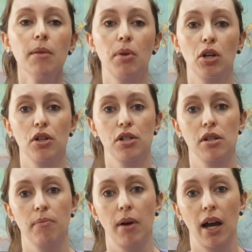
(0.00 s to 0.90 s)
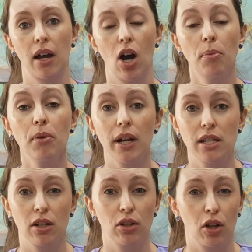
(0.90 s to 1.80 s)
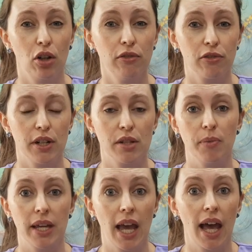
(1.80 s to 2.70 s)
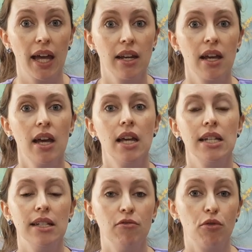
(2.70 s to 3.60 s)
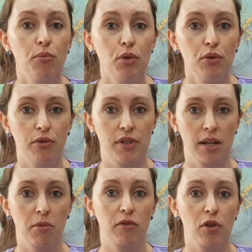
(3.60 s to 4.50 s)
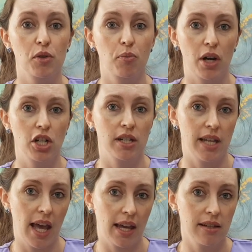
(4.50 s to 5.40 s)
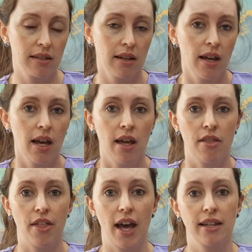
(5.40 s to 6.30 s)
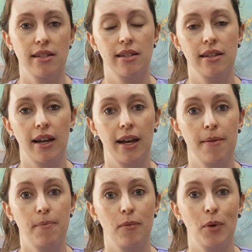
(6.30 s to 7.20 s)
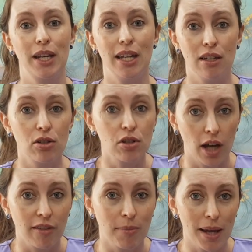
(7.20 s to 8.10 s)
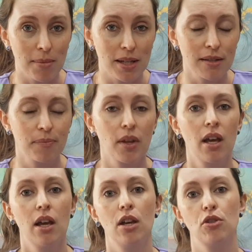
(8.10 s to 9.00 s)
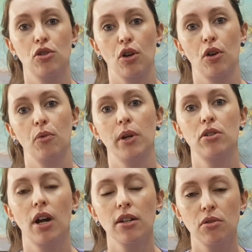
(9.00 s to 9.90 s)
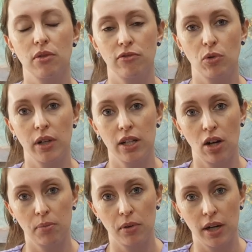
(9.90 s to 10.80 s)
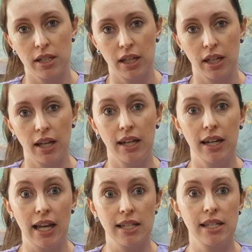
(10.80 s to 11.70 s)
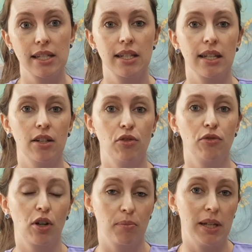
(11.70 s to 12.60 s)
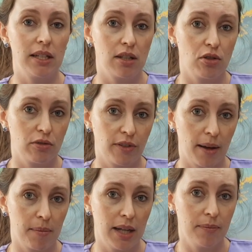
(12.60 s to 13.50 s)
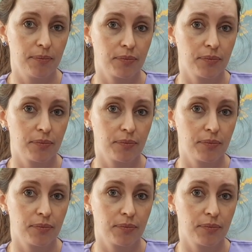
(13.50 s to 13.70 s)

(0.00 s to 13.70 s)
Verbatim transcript: because by operating on the ovaries, we can remove some of those precious eggs that um, we need to have babies. So we try to avoid operating unless you've completed your family.